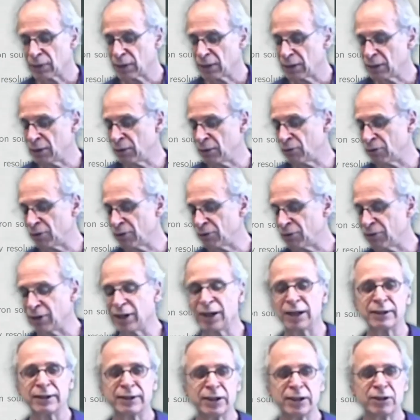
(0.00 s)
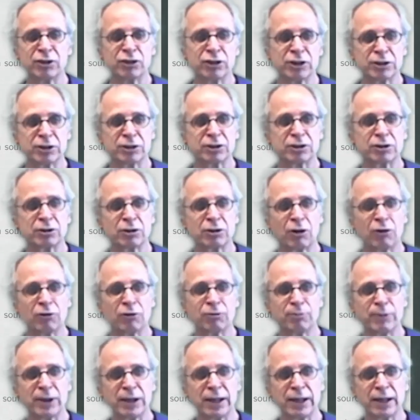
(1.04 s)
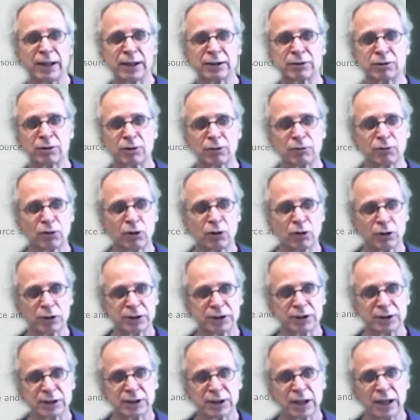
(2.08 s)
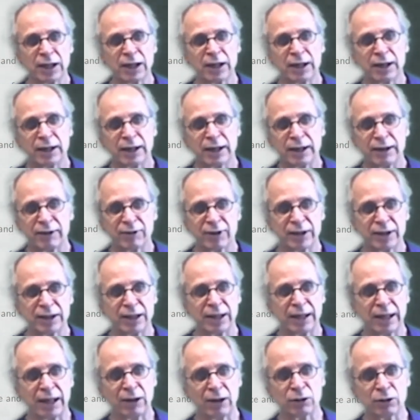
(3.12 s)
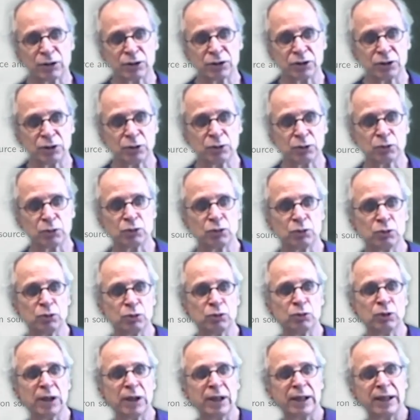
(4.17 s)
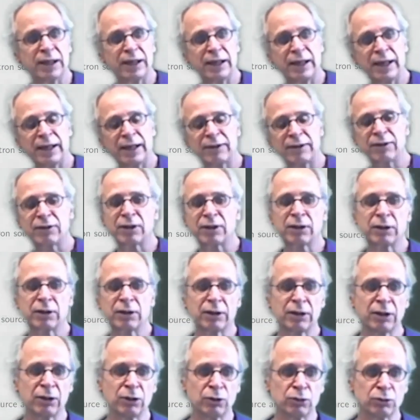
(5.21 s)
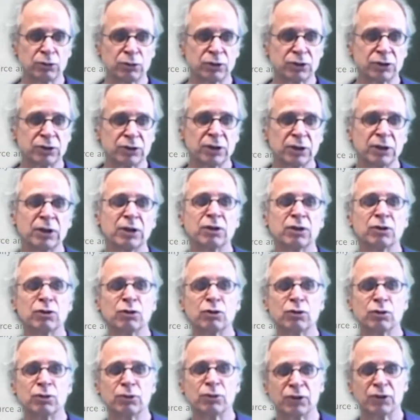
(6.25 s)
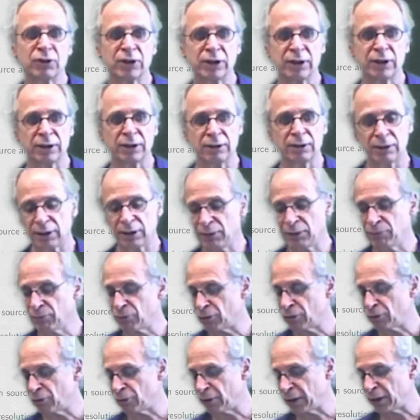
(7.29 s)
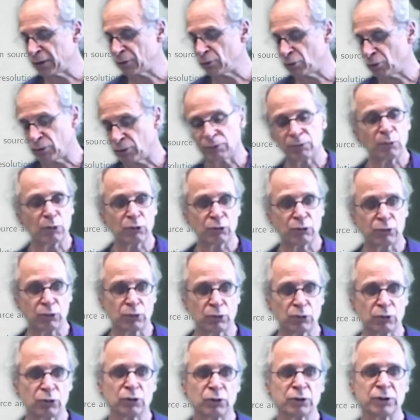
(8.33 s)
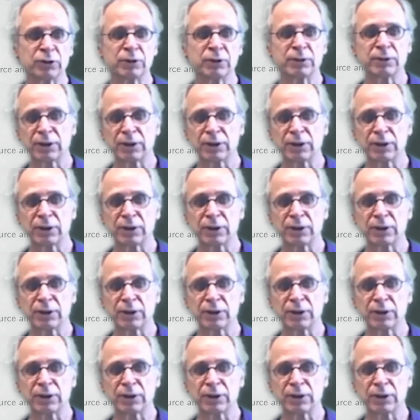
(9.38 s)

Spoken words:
in the single digits of millielectron volts, and that allows you to get close to the infrared or phonon